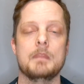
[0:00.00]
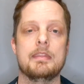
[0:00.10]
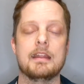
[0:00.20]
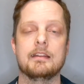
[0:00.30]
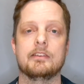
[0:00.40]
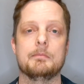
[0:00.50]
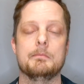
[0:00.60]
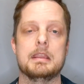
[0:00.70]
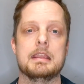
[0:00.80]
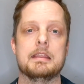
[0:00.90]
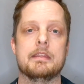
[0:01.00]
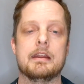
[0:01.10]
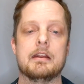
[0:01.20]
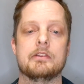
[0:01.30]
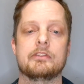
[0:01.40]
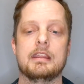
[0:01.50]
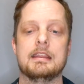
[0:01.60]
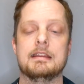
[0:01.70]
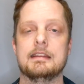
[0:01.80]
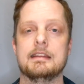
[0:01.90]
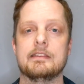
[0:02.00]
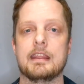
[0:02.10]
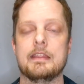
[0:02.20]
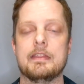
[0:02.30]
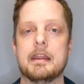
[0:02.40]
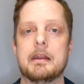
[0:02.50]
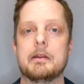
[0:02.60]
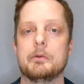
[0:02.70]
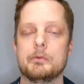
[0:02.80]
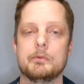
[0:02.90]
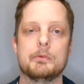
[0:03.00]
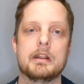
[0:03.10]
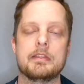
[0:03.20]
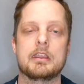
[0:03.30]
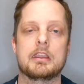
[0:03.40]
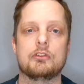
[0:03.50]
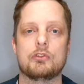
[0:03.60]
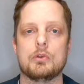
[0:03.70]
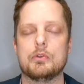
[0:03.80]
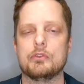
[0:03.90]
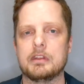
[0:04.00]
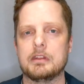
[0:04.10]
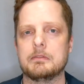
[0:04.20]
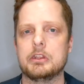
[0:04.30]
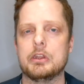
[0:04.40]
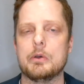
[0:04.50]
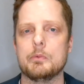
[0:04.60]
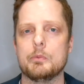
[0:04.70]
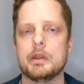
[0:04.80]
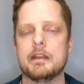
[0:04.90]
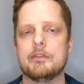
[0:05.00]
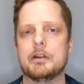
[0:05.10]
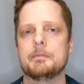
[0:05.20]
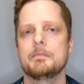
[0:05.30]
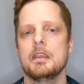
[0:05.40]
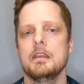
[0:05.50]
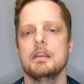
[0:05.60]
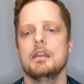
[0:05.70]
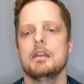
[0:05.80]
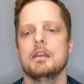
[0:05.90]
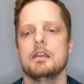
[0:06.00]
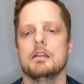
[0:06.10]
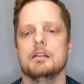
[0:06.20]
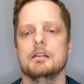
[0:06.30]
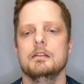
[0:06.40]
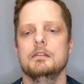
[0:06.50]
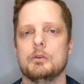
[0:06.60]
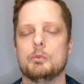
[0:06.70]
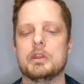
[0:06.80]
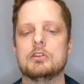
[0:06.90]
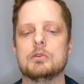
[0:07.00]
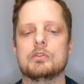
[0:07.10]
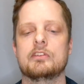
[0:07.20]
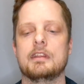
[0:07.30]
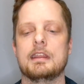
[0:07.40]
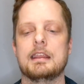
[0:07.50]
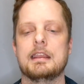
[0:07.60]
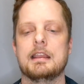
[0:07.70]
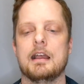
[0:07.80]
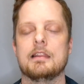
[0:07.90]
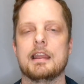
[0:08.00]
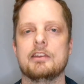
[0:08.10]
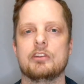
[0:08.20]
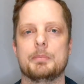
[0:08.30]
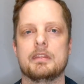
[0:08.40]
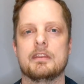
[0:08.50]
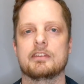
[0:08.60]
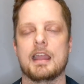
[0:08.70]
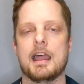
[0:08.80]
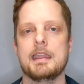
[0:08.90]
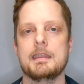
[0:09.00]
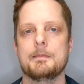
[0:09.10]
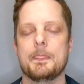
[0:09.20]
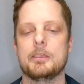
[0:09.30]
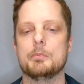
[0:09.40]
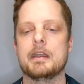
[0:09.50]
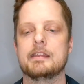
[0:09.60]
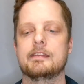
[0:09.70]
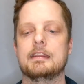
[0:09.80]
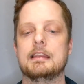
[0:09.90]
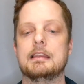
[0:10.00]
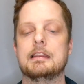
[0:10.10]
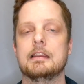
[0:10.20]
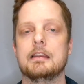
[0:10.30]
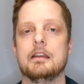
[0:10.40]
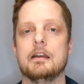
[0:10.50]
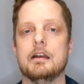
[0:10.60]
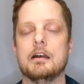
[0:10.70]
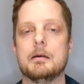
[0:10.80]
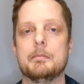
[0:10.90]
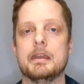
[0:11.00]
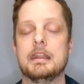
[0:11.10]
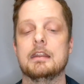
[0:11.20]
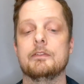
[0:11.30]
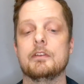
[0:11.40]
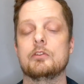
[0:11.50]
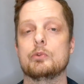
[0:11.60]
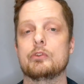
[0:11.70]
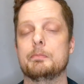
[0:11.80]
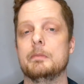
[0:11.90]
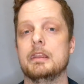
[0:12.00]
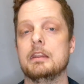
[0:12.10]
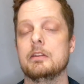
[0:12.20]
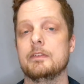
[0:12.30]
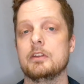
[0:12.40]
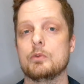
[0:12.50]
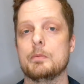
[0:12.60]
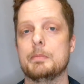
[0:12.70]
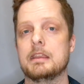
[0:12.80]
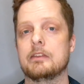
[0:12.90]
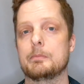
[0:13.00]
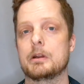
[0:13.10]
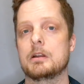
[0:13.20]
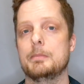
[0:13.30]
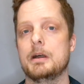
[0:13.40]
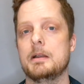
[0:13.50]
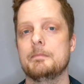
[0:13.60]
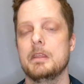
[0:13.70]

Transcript: That doesn't mean there's ETs in there running the controls and you know whatever. When you see a light ship in the sky, you might see um, an individual's individual being's Merkaba.